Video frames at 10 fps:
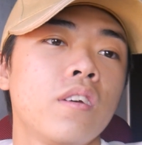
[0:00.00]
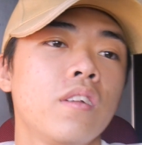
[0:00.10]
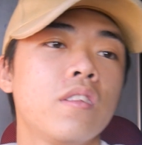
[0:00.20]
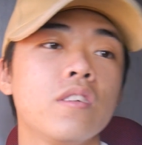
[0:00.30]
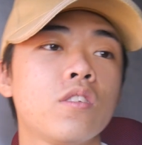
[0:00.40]

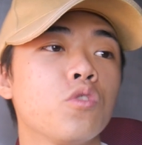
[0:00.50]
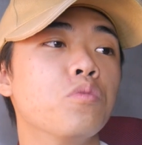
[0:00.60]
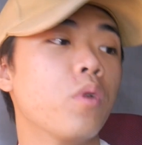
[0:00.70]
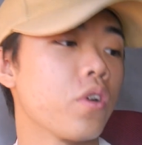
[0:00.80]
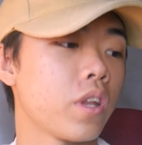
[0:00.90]
these 2
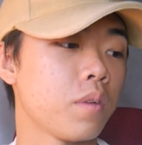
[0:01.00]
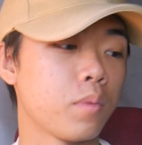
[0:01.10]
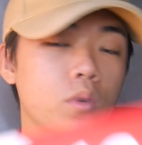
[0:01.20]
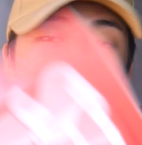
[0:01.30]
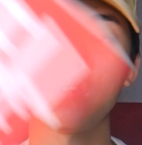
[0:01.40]
marketing
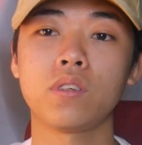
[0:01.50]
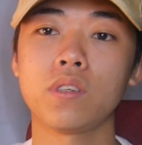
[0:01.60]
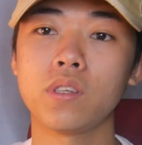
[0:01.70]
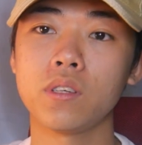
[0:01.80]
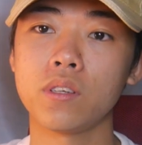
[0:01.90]
books.
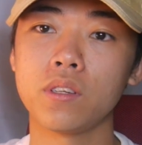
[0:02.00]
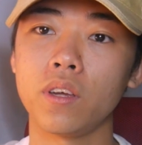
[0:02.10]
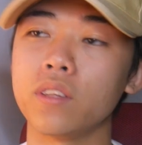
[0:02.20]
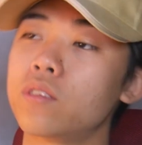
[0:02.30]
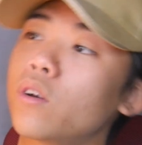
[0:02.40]

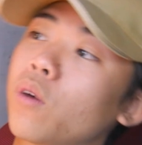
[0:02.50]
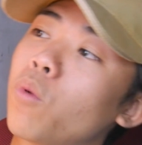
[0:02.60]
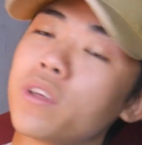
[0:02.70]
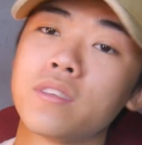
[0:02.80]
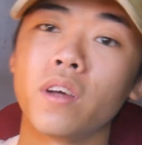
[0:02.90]
It's
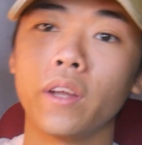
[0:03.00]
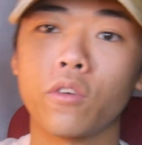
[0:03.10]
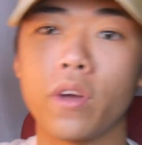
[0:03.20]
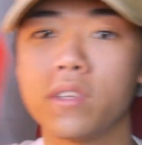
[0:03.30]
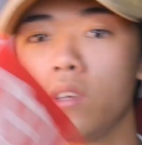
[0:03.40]
one is Sell Like
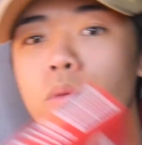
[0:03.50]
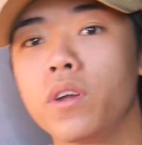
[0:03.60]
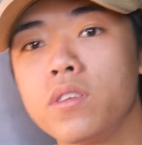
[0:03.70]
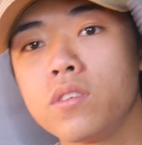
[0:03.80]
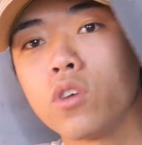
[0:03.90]
Crazy,
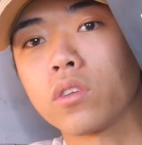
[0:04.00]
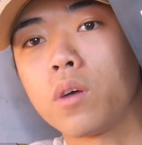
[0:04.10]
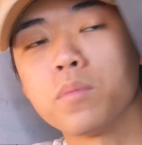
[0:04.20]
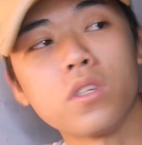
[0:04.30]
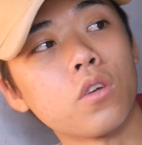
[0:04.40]
one is
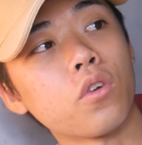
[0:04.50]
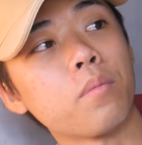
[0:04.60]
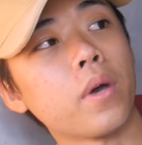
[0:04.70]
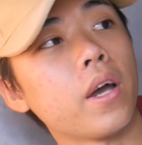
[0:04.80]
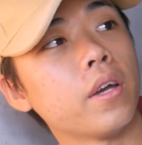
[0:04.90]
.com
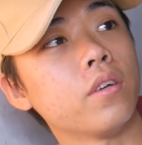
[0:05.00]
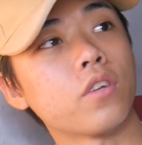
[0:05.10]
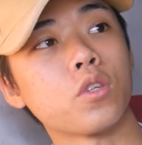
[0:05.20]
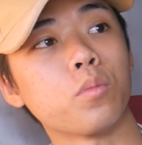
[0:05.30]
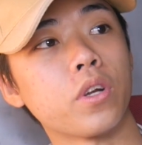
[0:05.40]
Secret by
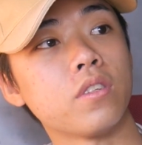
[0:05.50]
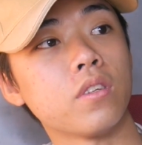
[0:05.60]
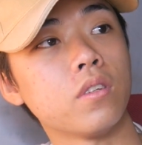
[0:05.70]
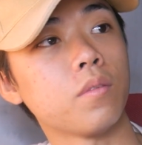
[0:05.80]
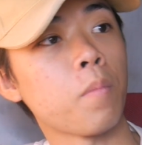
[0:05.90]
Russell
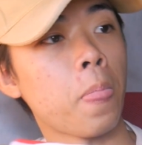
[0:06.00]
Brunson,